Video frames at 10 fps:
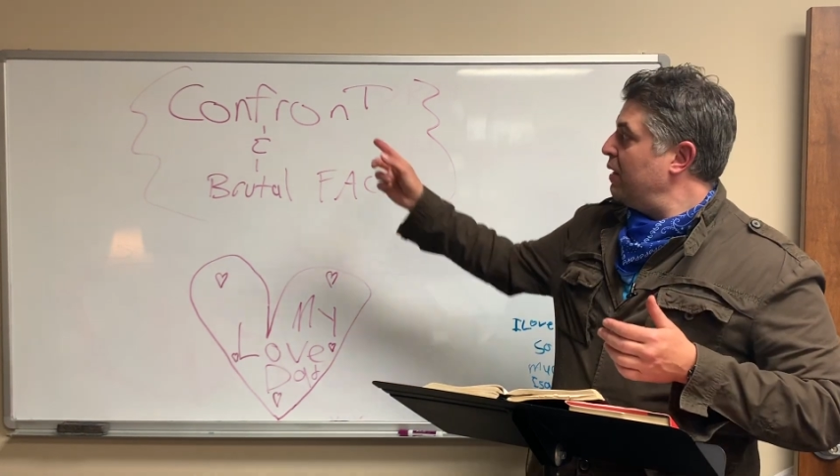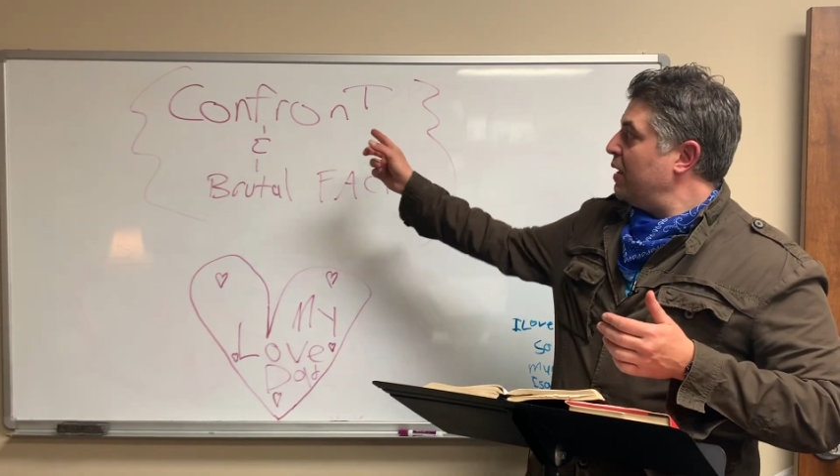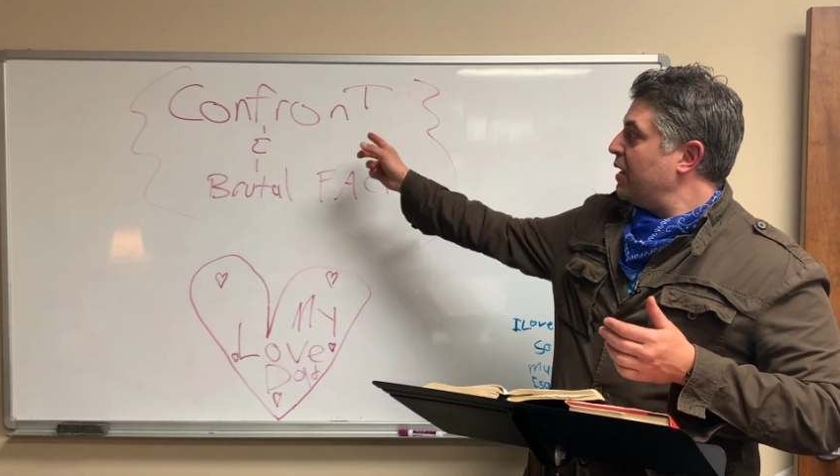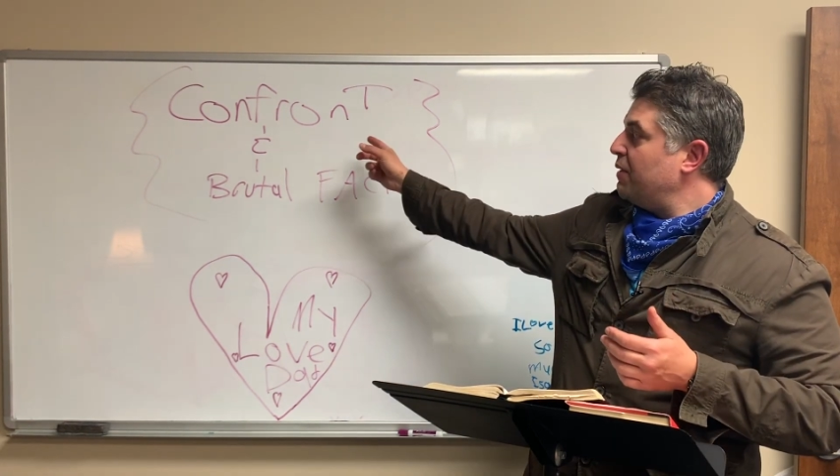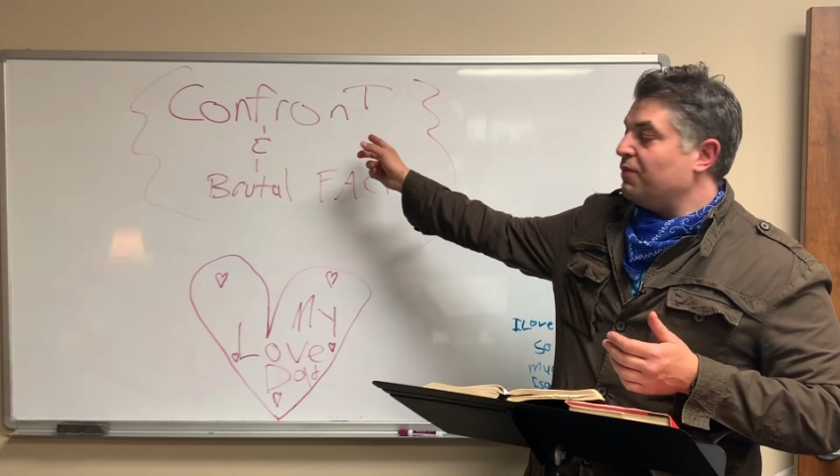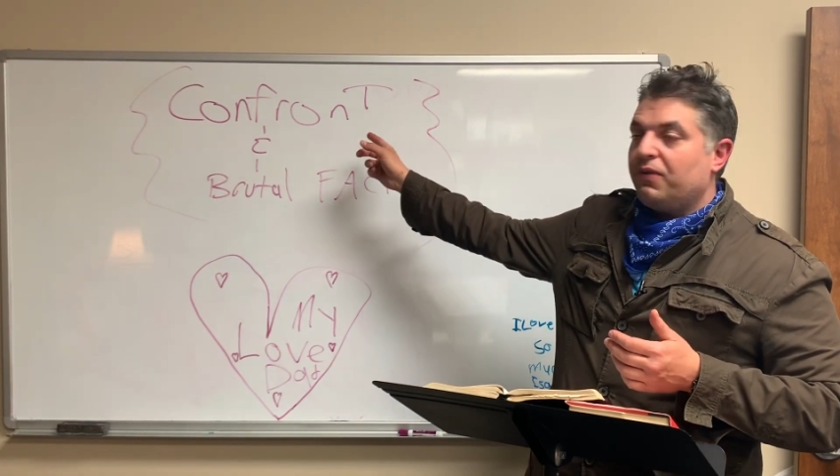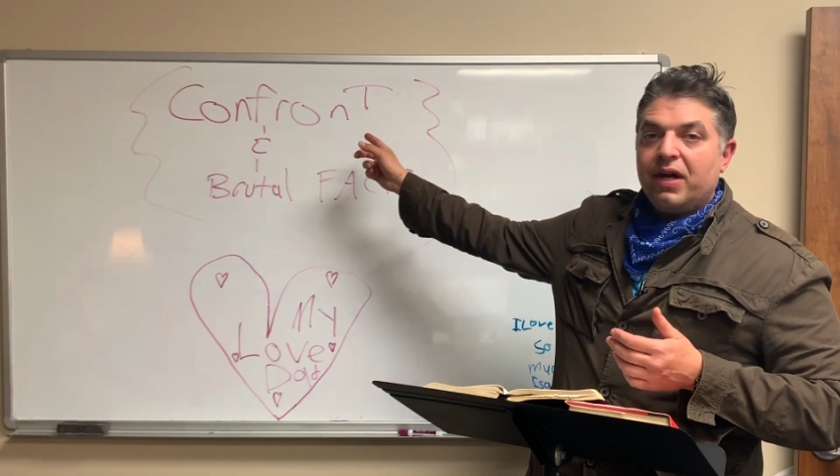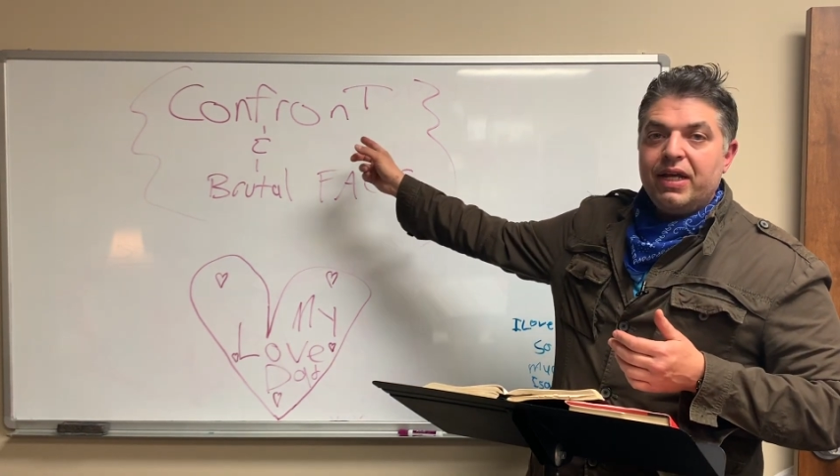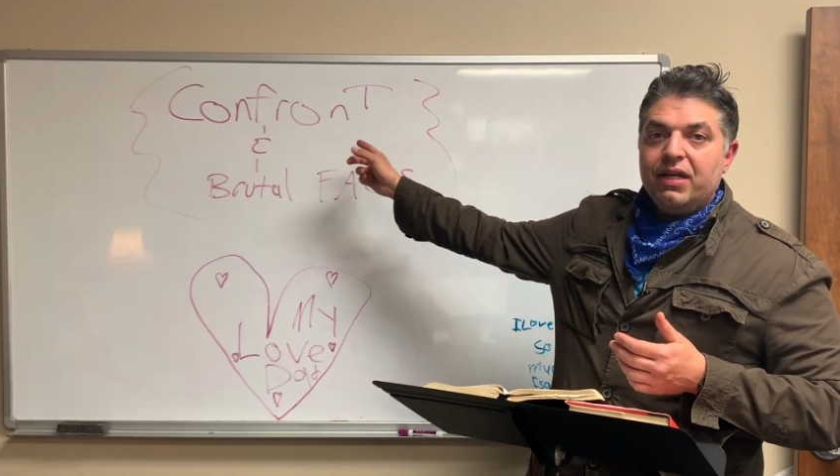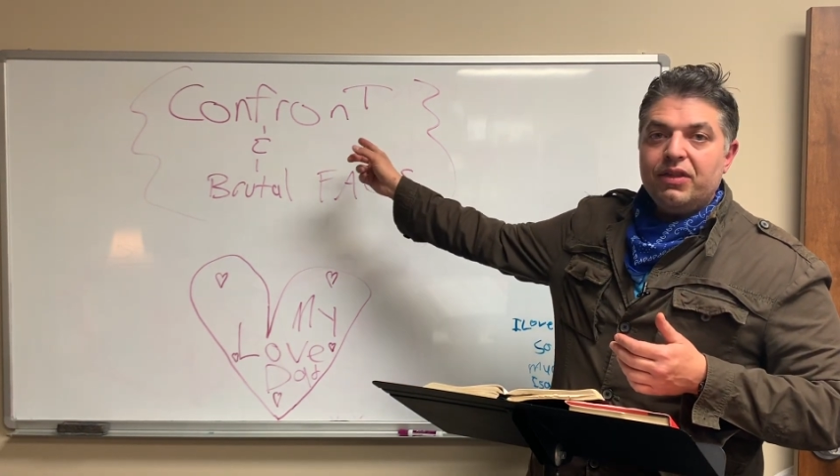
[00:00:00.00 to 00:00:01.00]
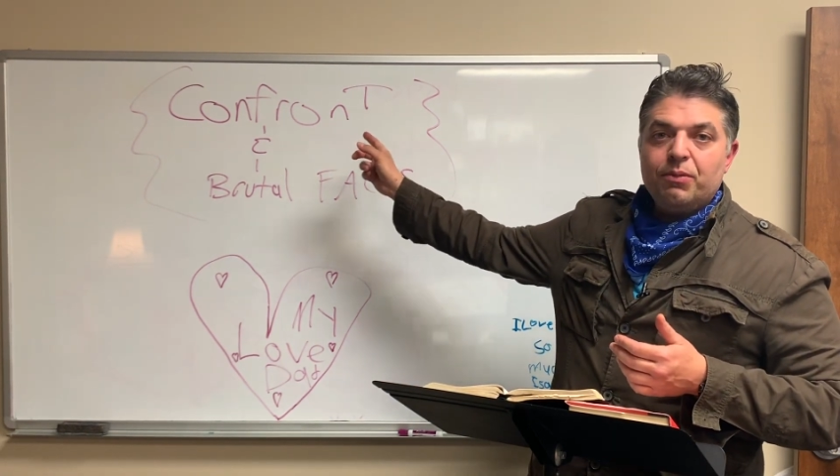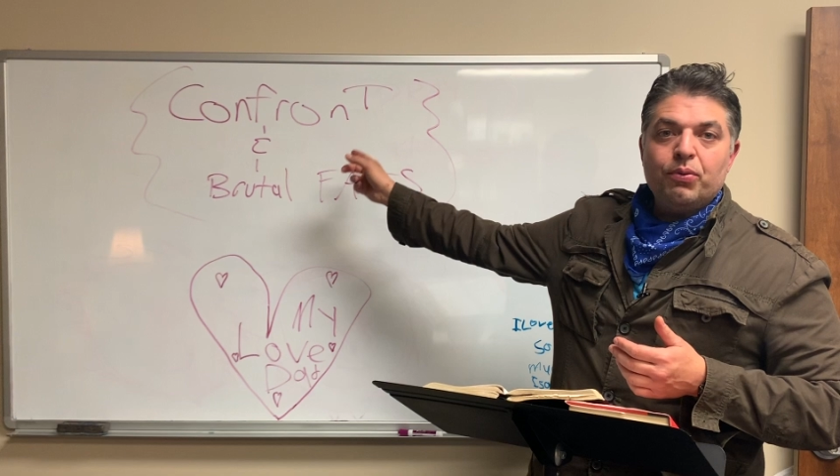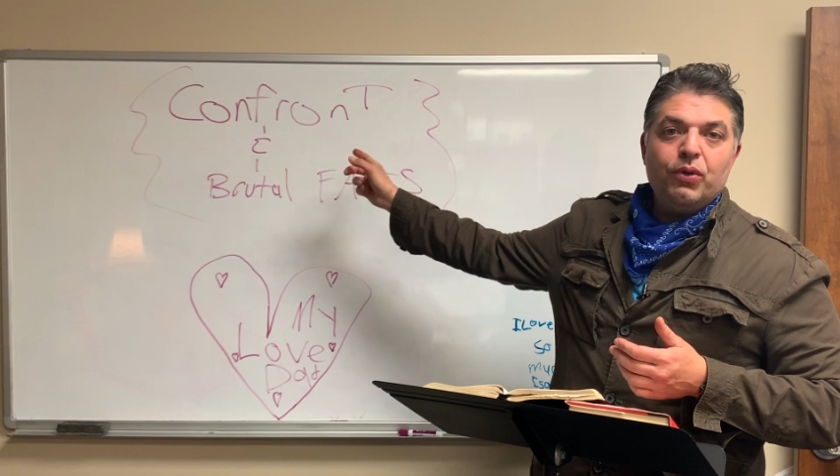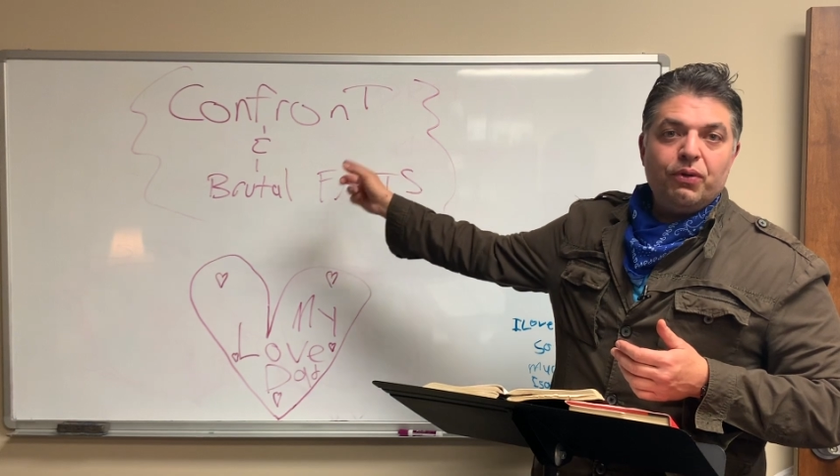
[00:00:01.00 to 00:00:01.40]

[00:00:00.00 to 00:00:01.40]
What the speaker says: confronting the brutal